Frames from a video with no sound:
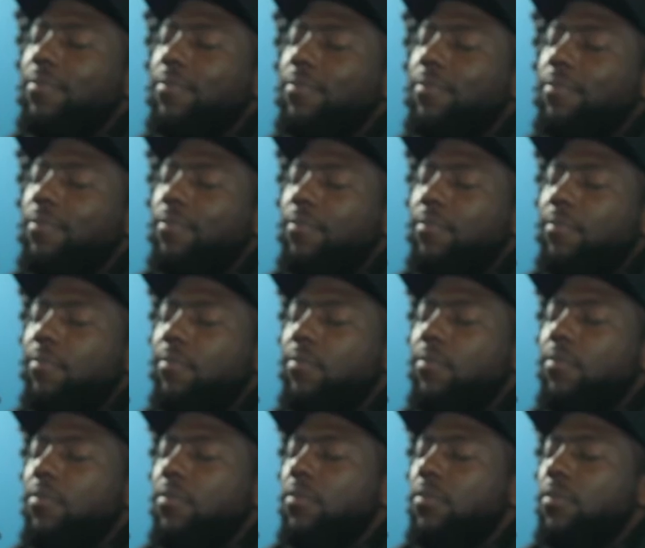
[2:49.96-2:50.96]

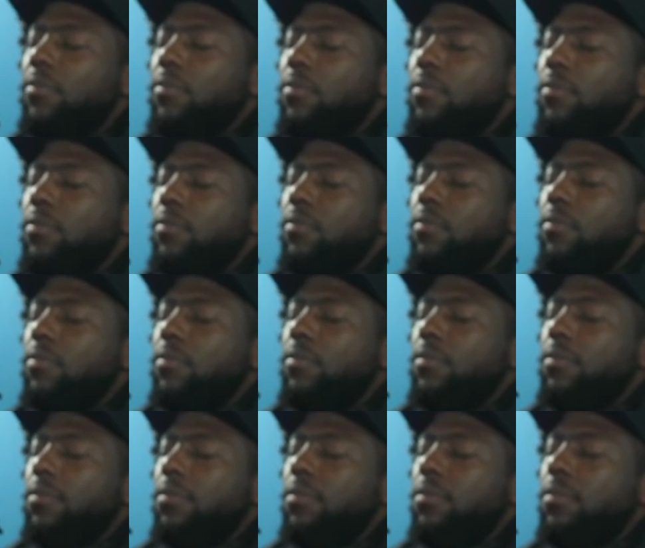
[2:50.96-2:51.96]

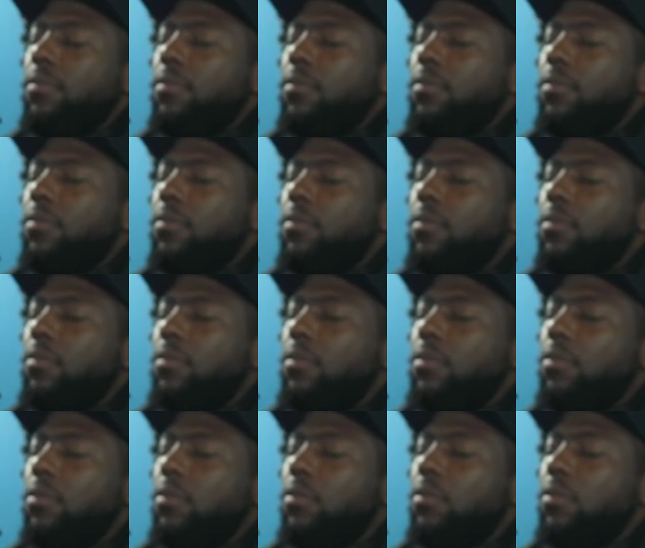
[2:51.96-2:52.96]

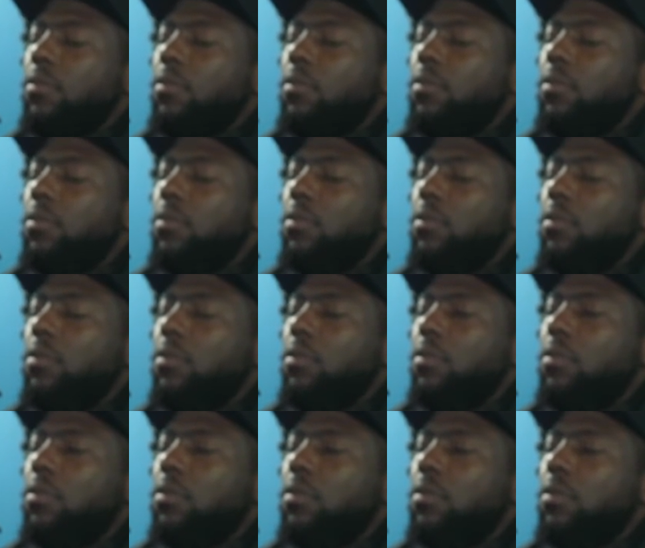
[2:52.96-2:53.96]

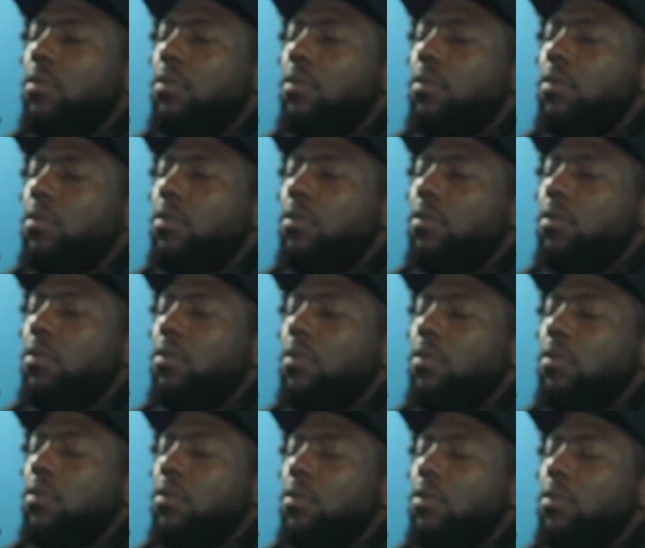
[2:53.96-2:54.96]

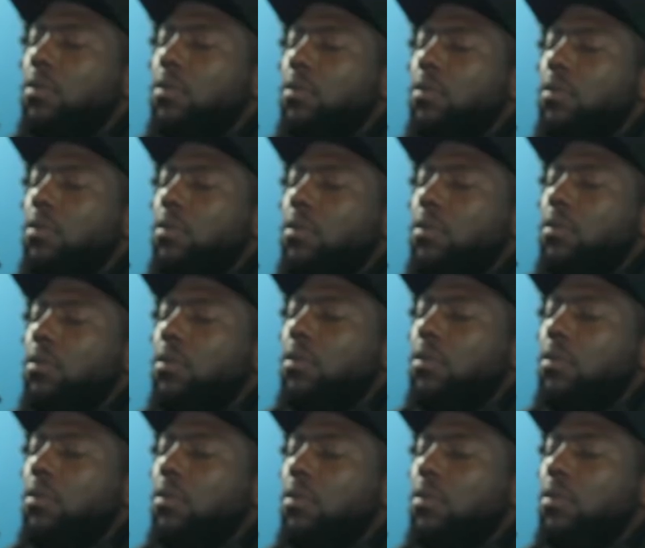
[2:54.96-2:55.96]

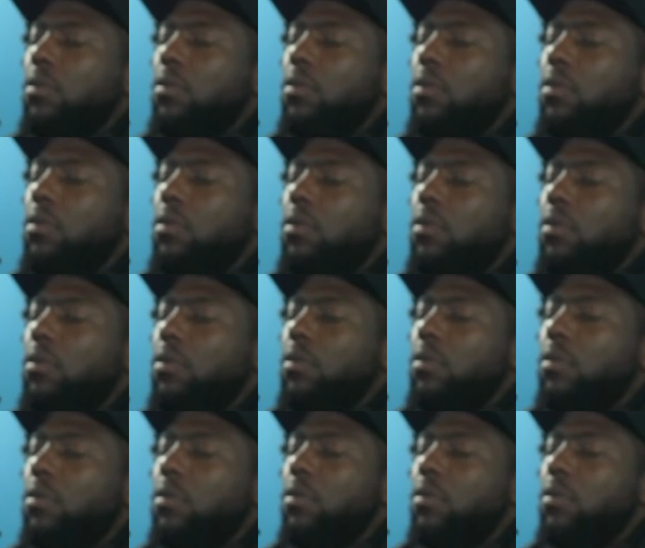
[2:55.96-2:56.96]

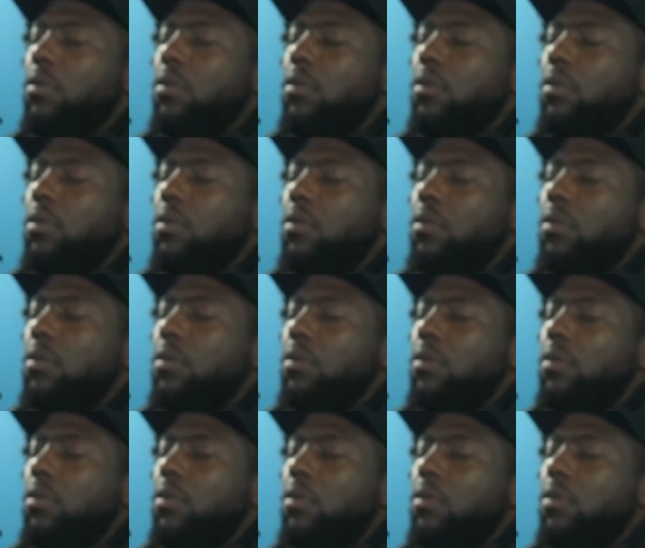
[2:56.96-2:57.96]
This person isn't speaking.